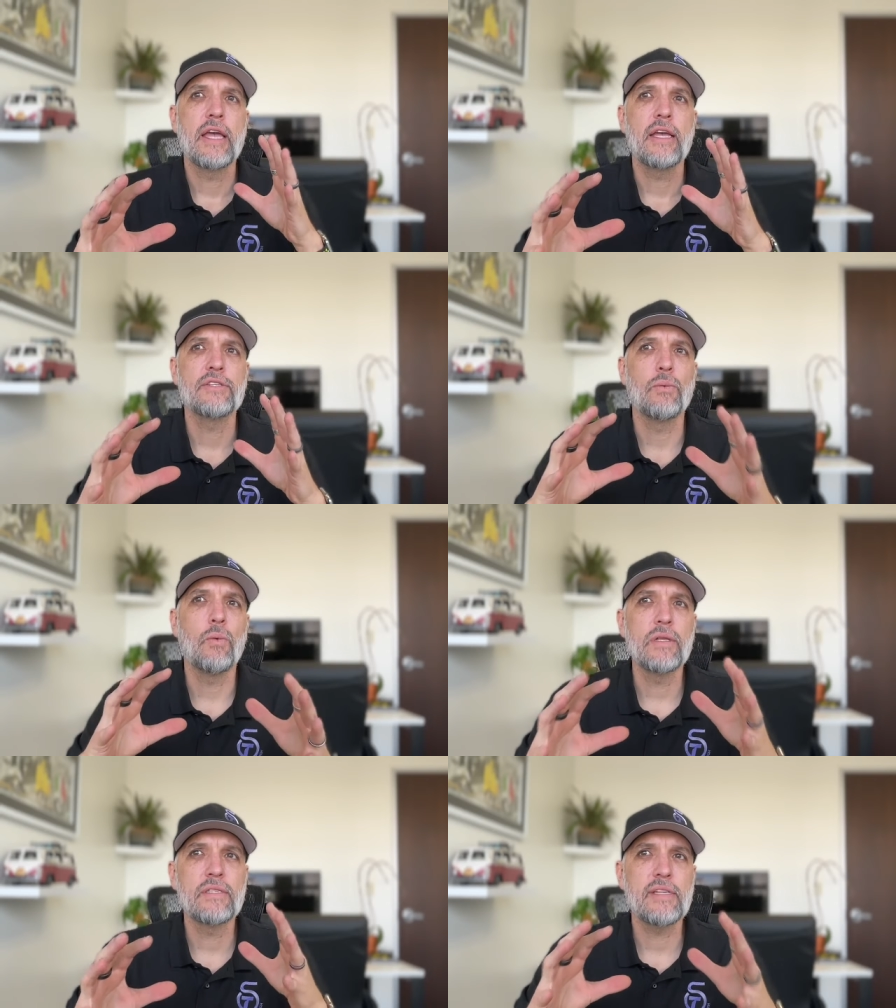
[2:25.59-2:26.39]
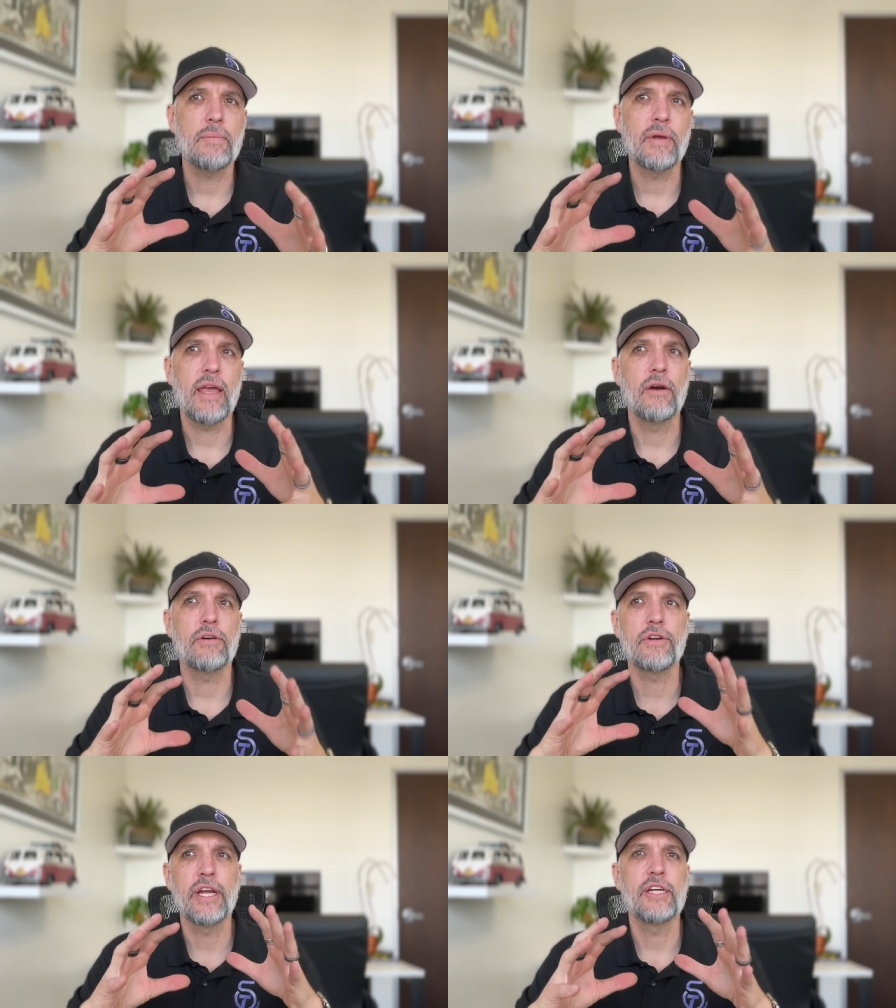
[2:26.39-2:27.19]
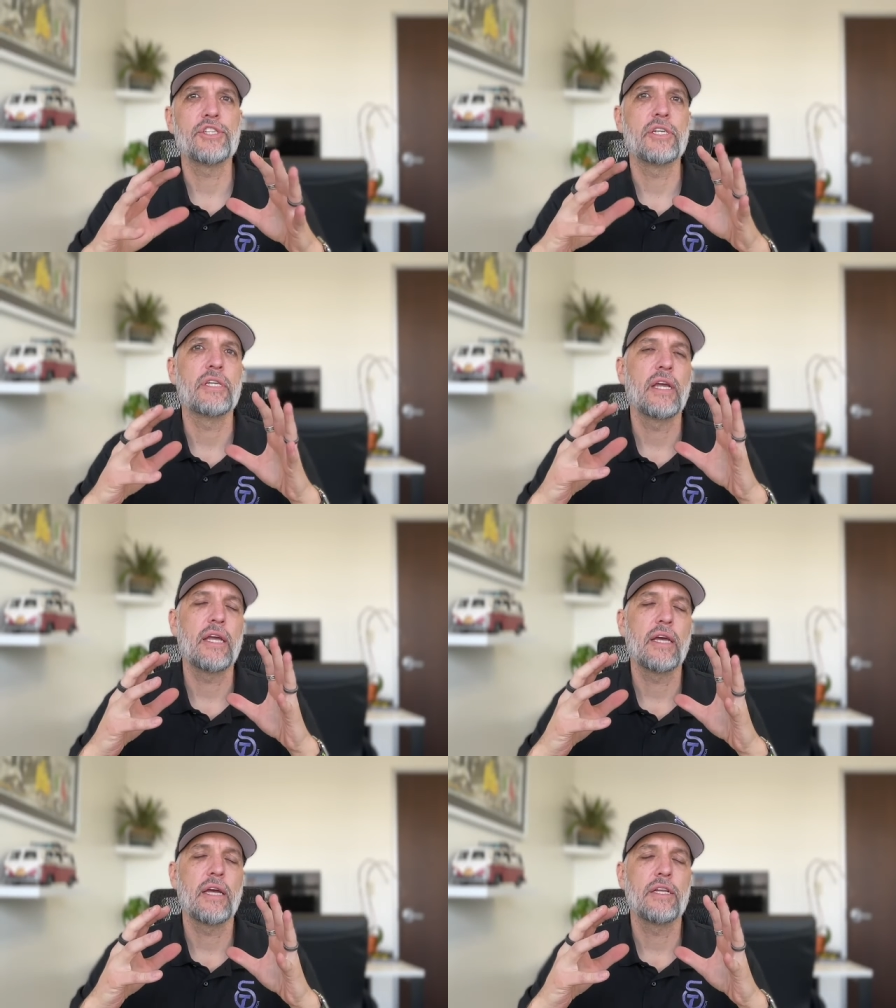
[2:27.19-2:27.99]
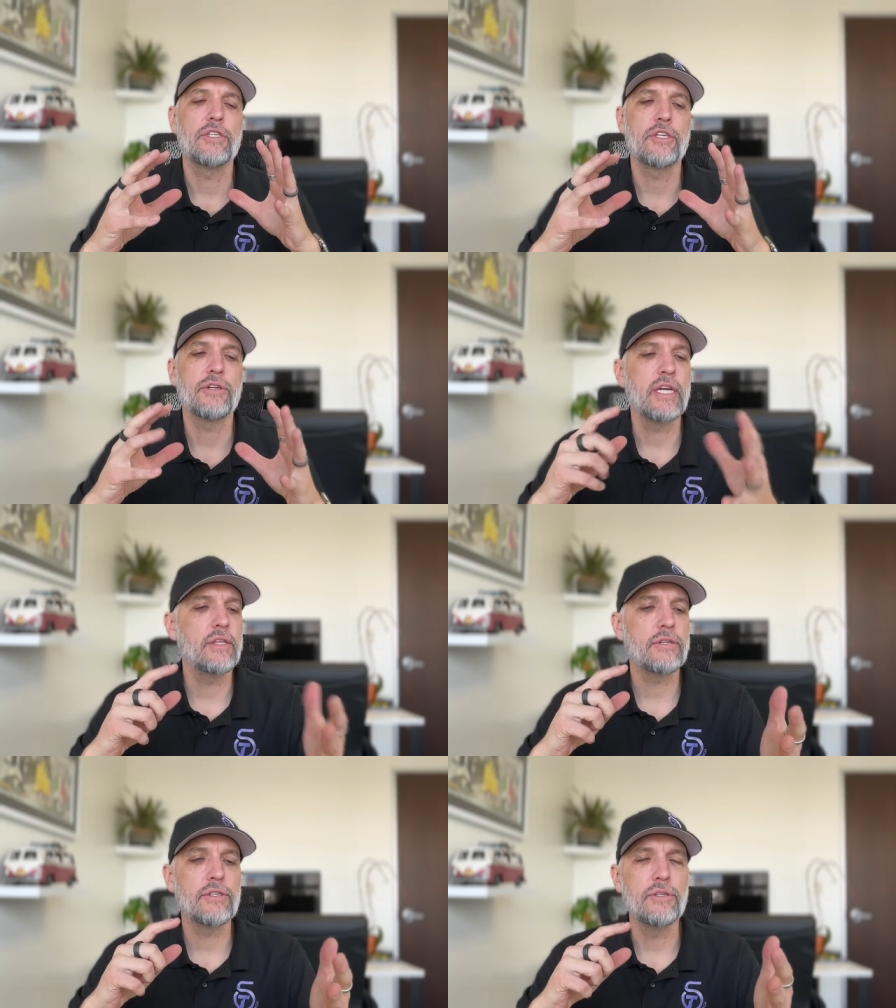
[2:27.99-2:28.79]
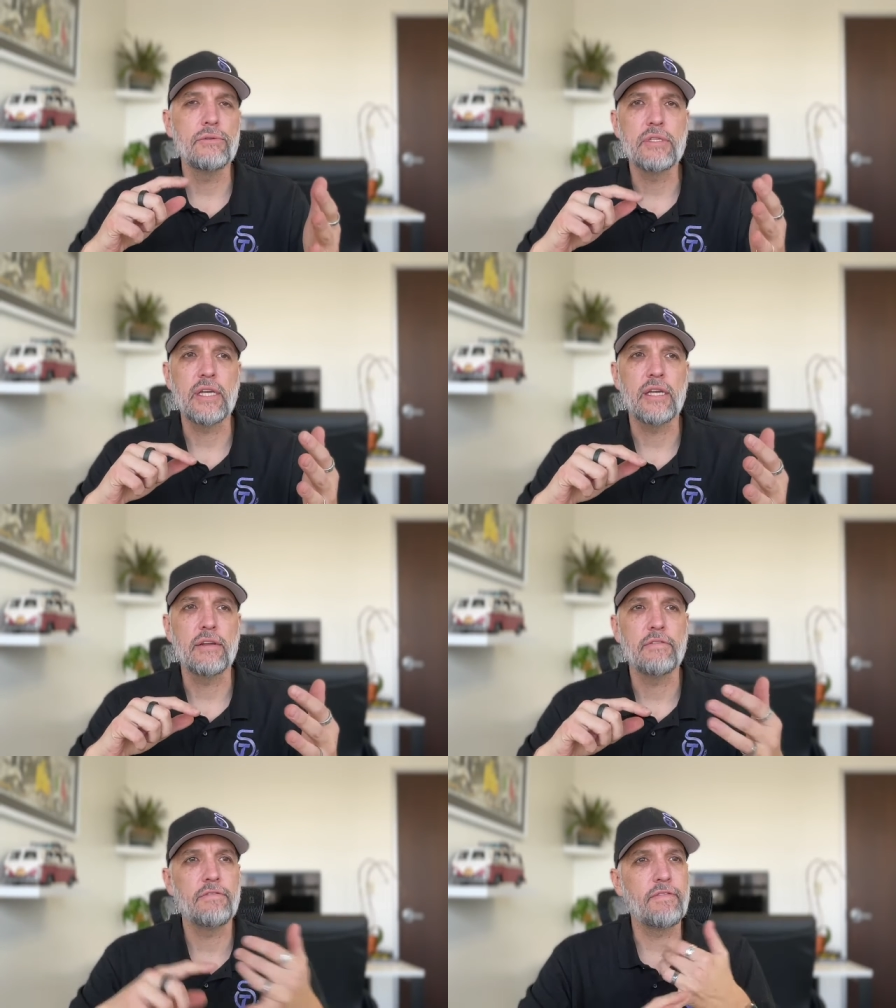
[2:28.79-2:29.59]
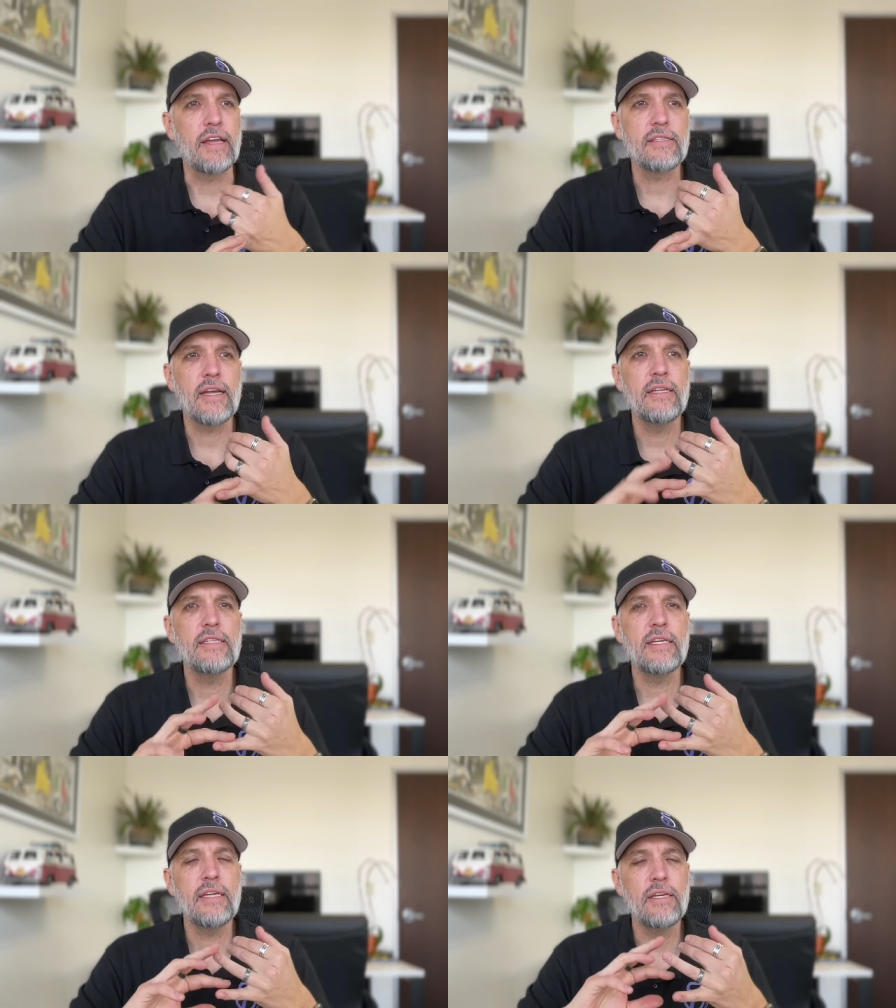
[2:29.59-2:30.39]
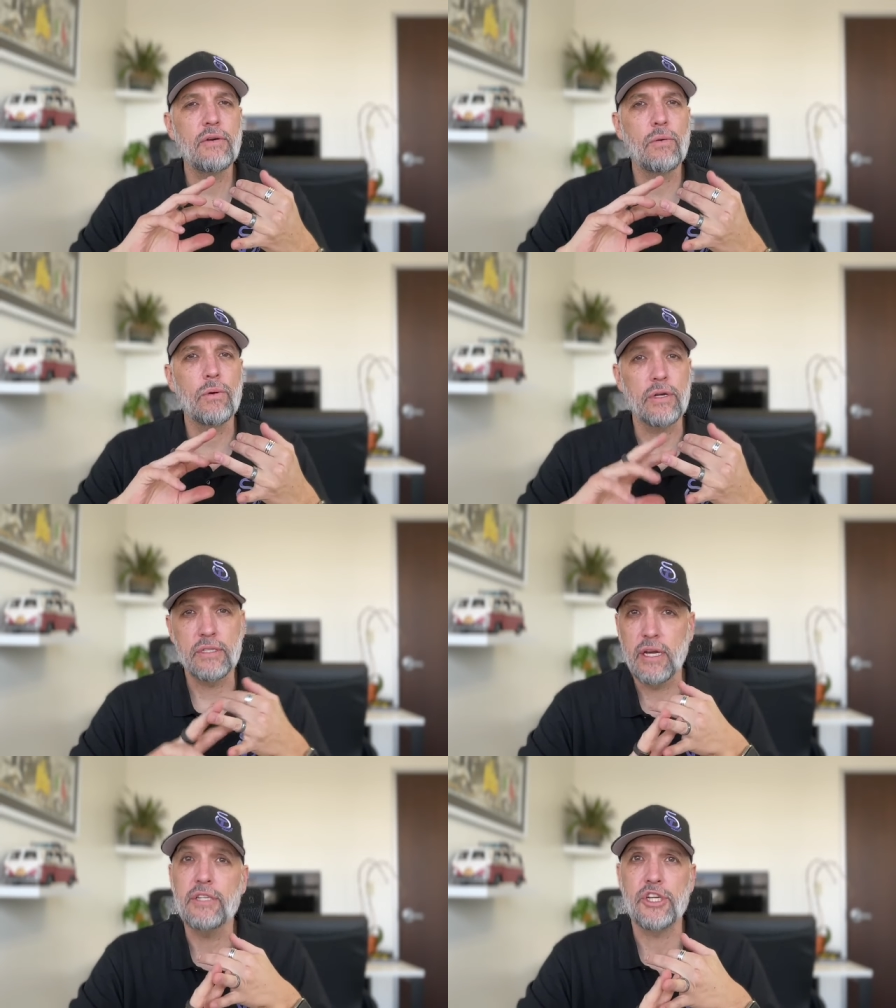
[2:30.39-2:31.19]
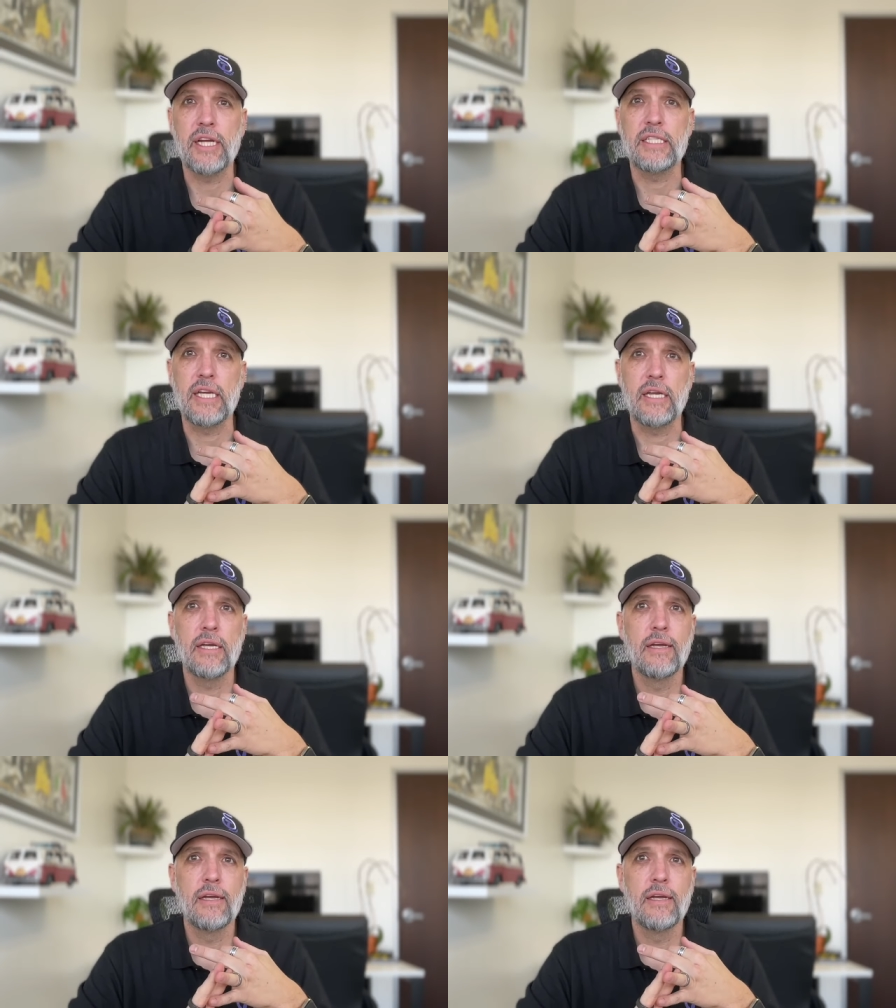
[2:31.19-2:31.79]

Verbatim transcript: it's a one-step account creation, and you're either using Face ID or Touch ID